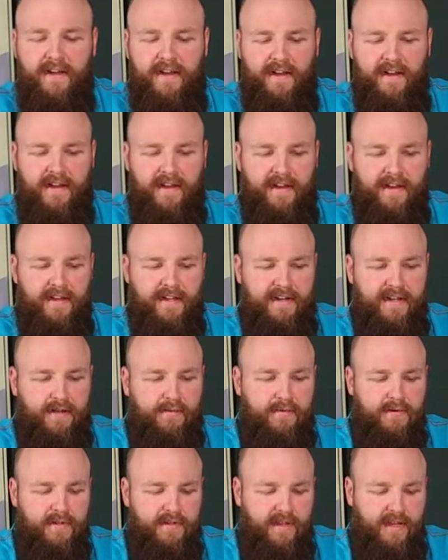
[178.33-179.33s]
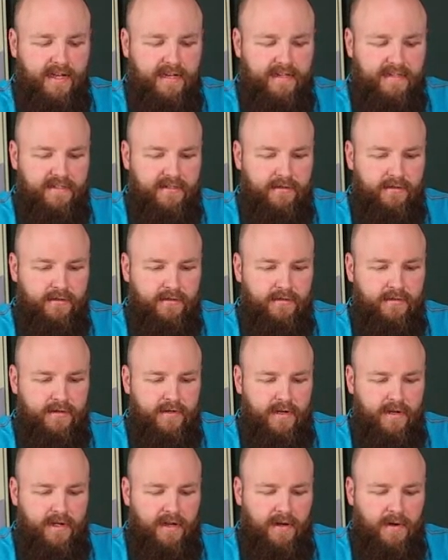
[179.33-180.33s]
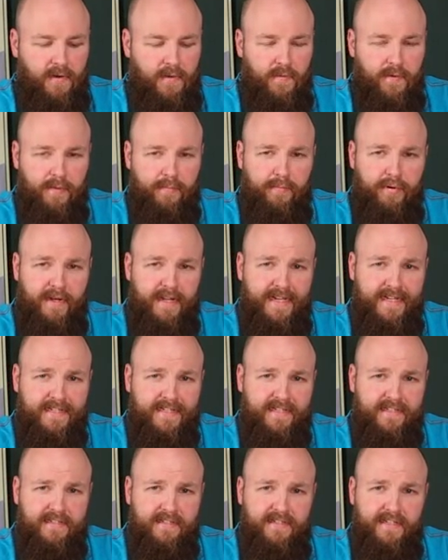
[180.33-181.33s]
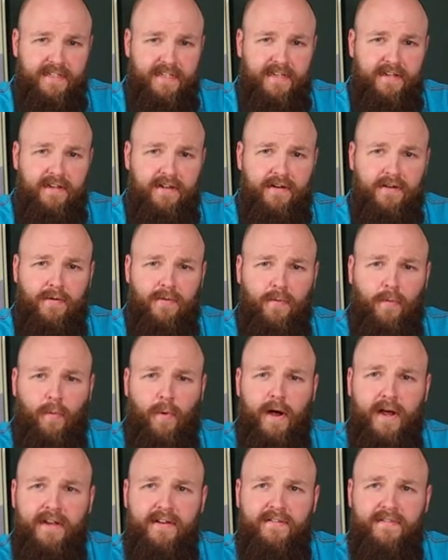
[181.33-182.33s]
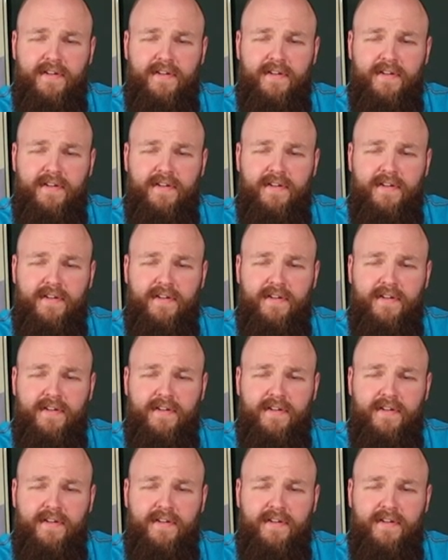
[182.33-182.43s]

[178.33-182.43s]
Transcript: Uh, and I would like to replace the wine